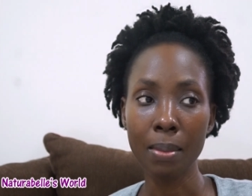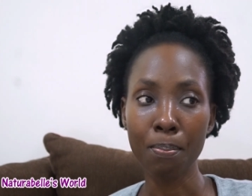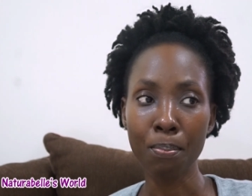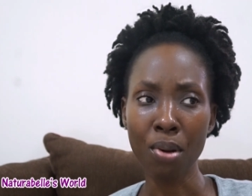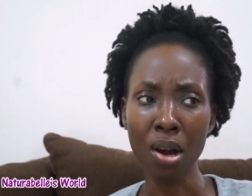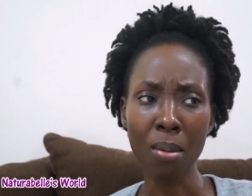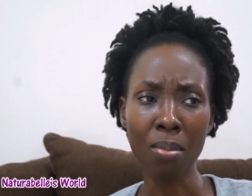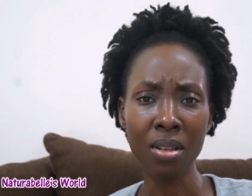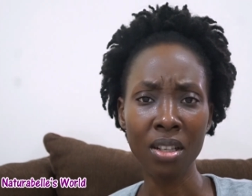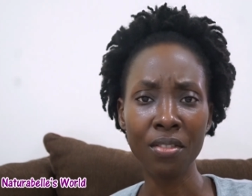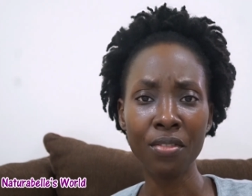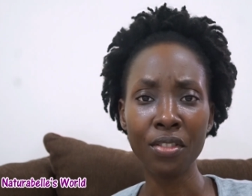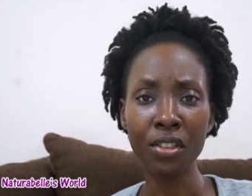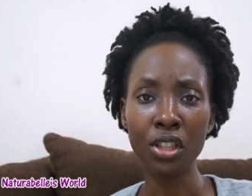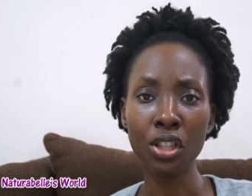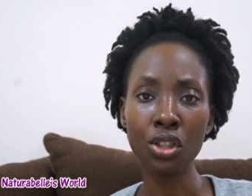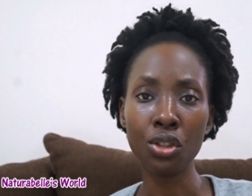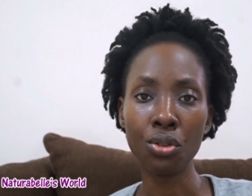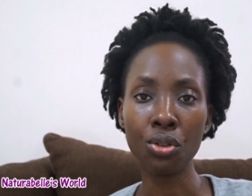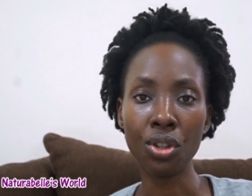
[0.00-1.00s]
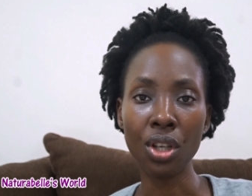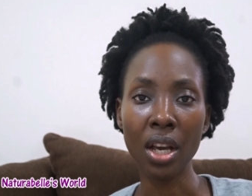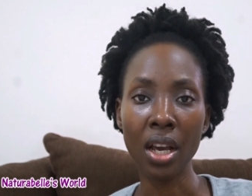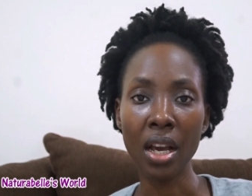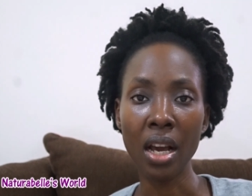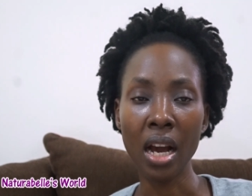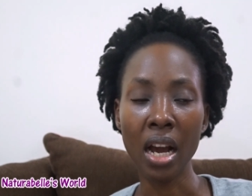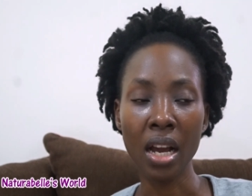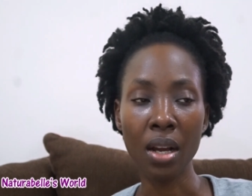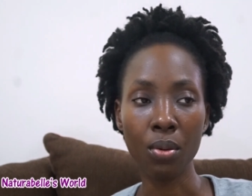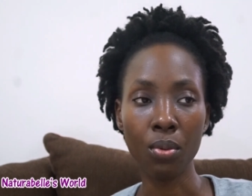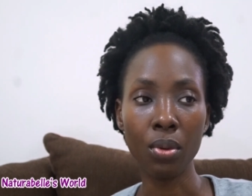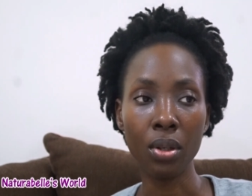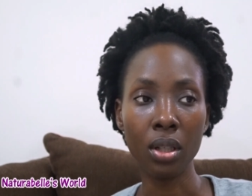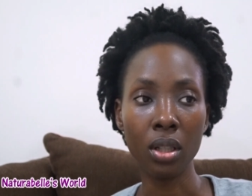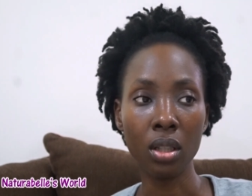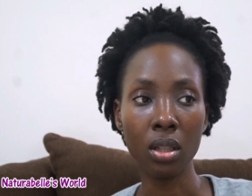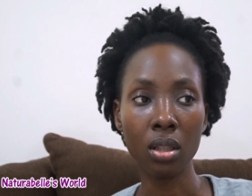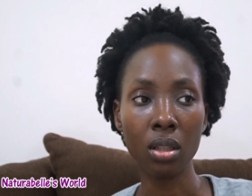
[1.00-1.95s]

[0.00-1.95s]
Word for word: probably for the new year I will